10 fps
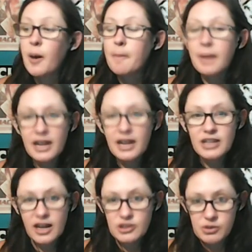but I,
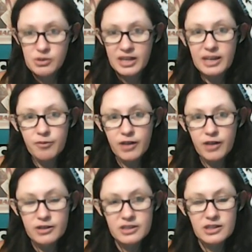I do think he
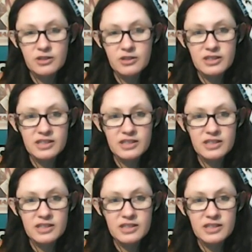followed his coattails.